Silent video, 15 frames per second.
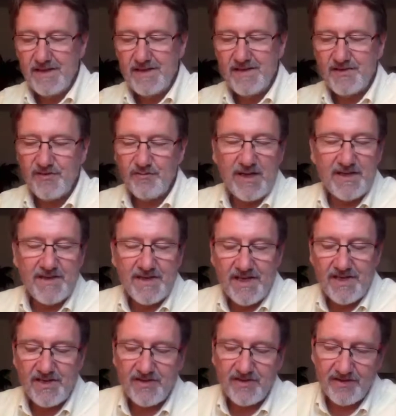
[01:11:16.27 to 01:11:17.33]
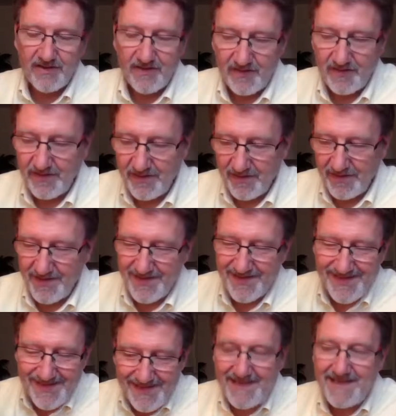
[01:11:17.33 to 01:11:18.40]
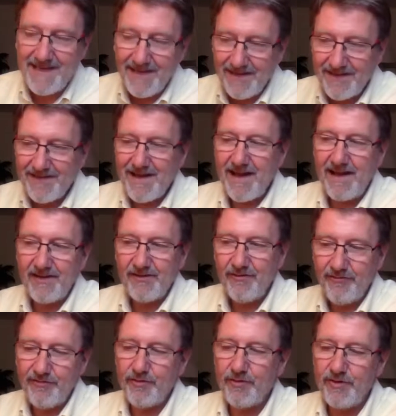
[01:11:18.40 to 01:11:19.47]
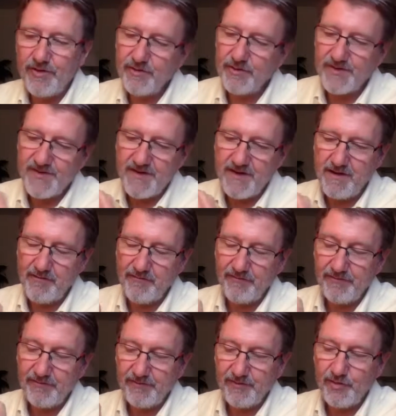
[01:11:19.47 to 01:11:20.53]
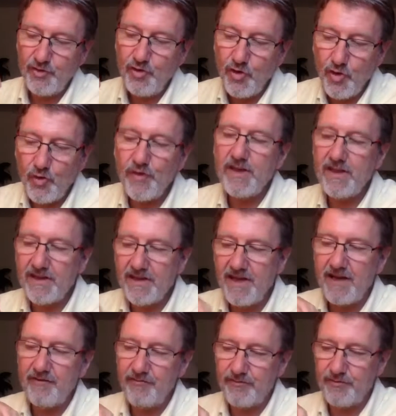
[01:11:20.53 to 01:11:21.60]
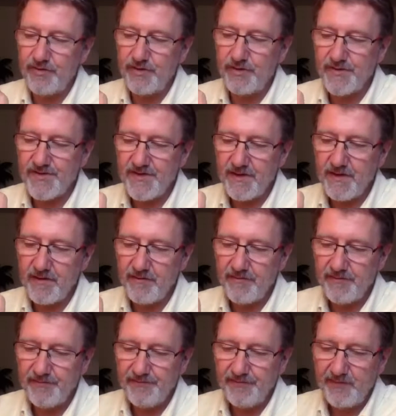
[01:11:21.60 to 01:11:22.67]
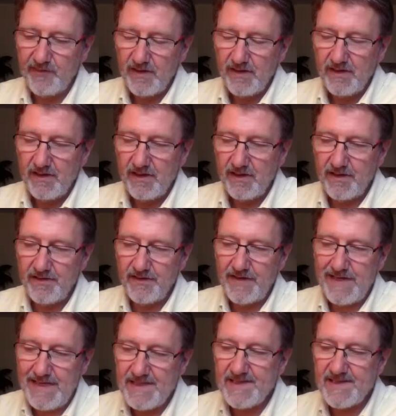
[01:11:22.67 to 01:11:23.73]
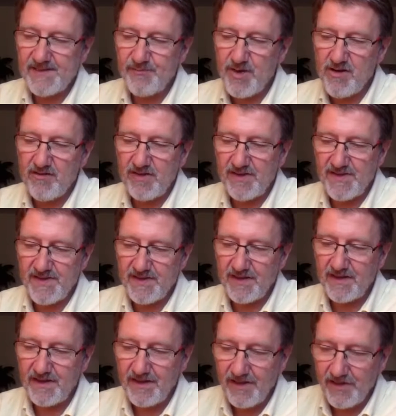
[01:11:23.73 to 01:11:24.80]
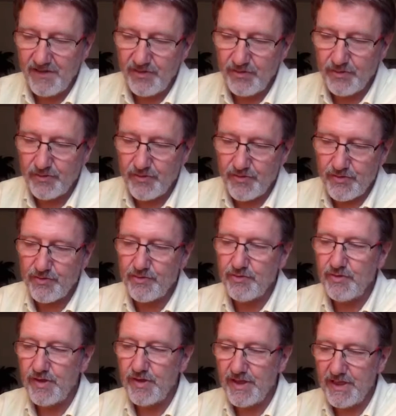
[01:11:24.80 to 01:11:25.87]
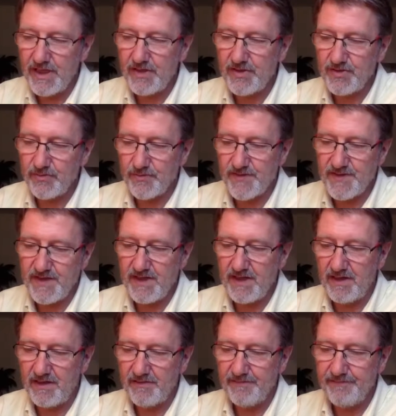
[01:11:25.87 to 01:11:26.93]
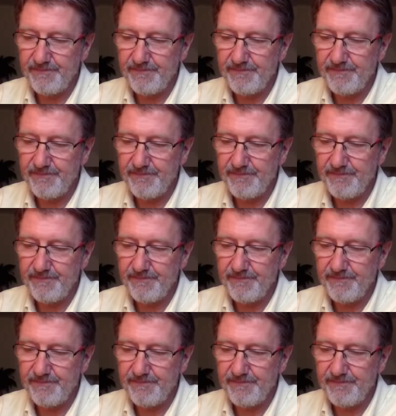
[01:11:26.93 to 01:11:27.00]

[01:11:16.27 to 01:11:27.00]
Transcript: So meditation is seeing that for yourself, knowing that for yourself, and experiencing your true natural state.